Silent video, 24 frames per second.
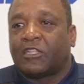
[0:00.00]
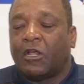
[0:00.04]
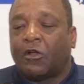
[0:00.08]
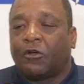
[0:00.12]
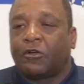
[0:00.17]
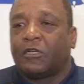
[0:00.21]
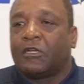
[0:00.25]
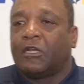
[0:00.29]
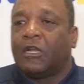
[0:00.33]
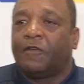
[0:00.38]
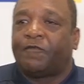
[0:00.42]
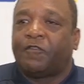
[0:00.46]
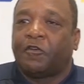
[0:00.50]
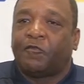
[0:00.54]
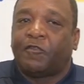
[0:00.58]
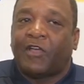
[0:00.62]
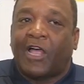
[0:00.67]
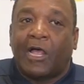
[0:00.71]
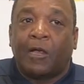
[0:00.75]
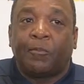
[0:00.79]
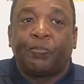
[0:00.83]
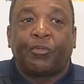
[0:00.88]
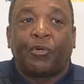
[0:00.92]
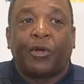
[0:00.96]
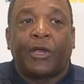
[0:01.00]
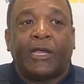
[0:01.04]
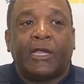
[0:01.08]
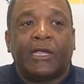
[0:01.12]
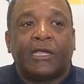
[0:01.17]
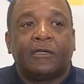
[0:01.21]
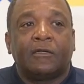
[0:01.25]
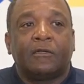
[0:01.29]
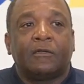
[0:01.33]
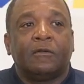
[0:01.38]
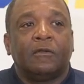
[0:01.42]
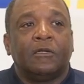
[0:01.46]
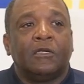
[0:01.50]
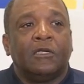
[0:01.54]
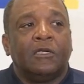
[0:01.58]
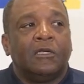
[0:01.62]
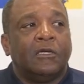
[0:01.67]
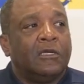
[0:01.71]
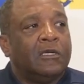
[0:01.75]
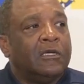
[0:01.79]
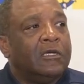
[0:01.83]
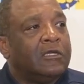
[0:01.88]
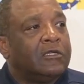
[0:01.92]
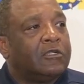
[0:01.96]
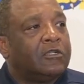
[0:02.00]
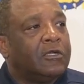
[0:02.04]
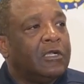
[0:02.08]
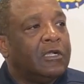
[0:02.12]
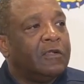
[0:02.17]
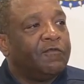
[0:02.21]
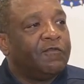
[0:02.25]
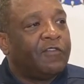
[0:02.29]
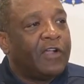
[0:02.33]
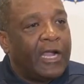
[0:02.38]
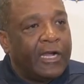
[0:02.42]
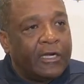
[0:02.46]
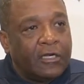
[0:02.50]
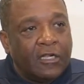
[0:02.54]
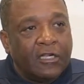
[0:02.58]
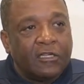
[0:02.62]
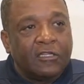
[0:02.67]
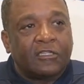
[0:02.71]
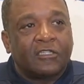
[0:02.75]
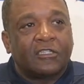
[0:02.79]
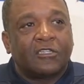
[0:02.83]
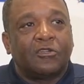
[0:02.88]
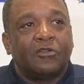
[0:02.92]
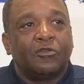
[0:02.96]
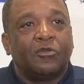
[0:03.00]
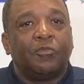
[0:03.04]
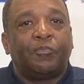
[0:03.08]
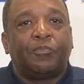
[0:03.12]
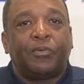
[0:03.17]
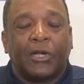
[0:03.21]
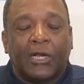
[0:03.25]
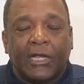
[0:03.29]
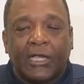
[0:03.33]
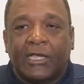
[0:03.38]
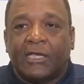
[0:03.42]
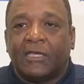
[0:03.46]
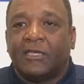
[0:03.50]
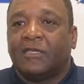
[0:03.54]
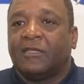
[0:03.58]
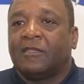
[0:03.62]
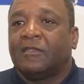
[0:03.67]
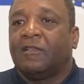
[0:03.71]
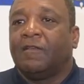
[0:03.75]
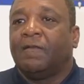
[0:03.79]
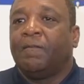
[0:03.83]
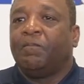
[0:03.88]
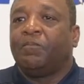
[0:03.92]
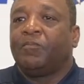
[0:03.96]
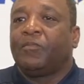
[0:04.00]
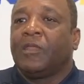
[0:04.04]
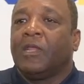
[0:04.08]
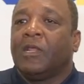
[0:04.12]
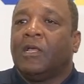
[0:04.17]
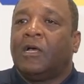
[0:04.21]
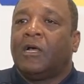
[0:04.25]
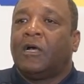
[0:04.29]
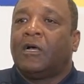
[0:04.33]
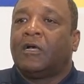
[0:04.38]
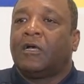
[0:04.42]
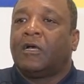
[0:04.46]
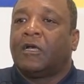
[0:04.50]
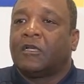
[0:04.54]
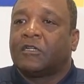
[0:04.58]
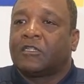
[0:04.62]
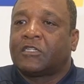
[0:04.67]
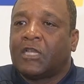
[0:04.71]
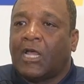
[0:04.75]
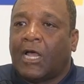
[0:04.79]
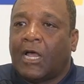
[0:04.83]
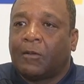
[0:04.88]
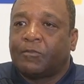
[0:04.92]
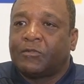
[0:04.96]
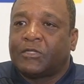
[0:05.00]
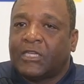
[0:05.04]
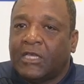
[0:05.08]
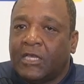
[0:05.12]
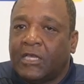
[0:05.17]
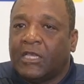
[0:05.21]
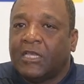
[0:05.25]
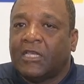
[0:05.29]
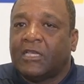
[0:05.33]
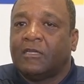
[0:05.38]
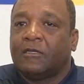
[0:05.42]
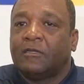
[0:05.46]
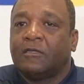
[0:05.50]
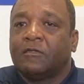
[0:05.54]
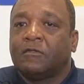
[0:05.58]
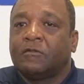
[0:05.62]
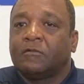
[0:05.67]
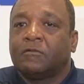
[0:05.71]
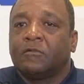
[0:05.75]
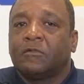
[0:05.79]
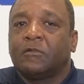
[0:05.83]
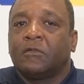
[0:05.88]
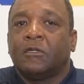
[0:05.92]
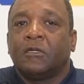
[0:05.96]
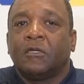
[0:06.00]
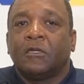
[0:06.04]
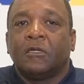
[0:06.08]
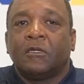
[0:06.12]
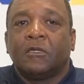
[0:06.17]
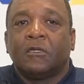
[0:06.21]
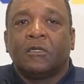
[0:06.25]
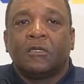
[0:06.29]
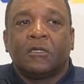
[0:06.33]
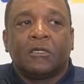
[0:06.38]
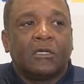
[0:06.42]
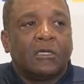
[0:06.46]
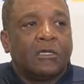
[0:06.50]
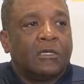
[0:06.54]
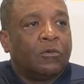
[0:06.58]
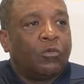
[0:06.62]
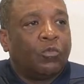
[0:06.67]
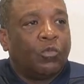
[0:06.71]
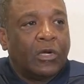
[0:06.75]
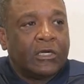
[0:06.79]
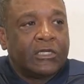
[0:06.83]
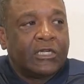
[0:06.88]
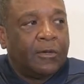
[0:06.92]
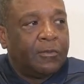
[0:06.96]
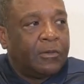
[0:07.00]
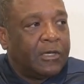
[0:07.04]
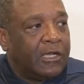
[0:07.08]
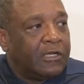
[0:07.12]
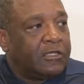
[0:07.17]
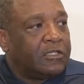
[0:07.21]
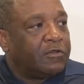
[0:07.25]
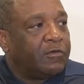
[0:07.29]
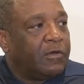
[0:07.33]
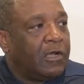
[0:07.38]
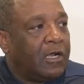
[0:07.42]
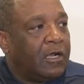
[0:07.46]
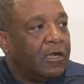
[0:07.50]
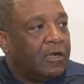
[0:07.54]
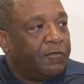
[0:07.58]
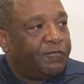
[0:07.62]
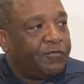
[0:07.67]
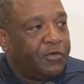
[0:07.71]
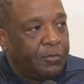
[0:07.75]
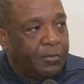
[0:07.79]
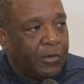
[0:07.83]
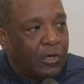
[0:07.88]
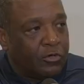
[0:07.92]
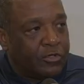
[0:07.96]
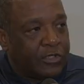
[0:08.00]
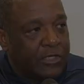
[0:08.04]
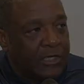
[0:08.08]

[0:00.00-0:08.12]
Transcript: thought enough of our brand to invite us to play a top 10 1AA football